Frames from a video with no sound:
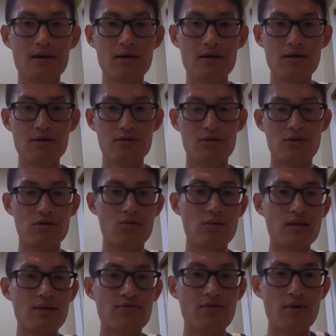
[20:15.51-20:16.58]
So a
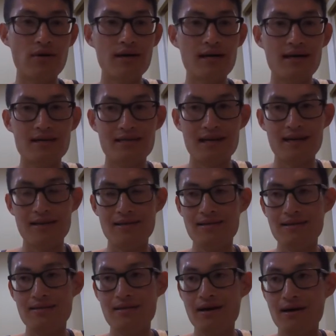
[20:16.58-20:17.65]
20/40 is that this
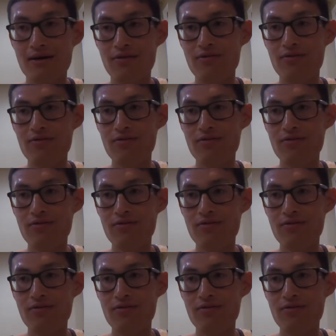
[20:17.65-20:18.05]
is how